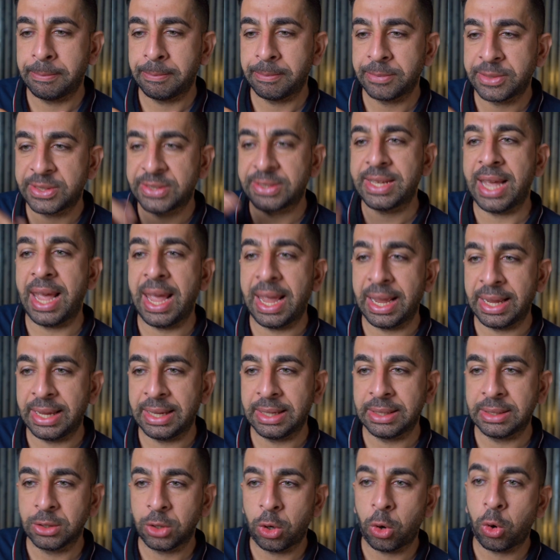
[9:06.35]

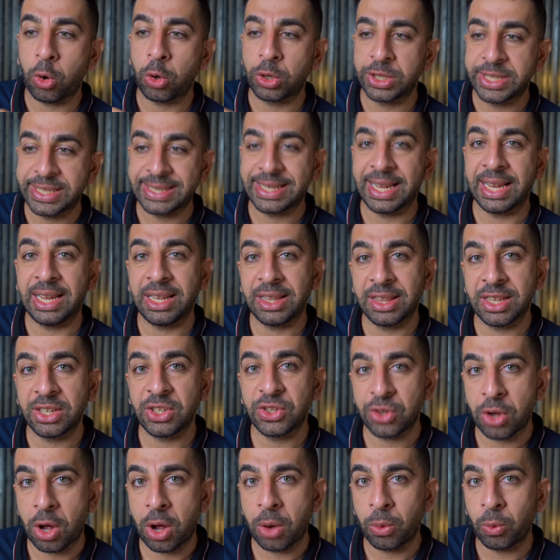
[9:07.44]
say or sing the
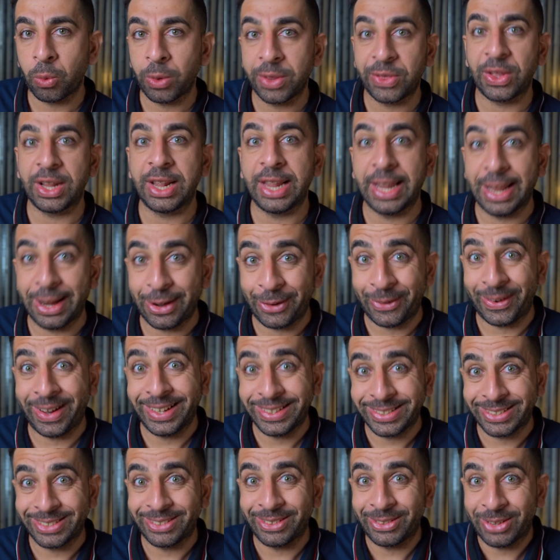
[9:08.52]
song with the
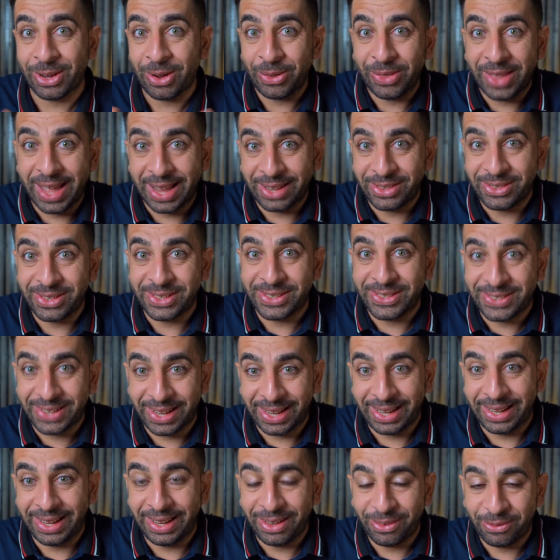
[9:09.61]
lyrics, that you
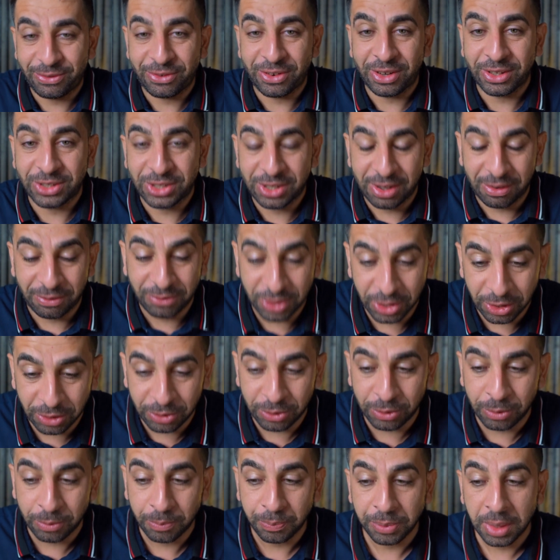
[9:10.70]
see in front of
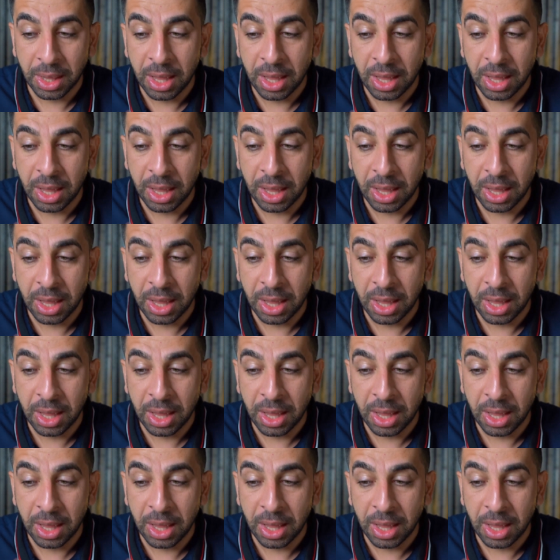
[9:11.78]
you.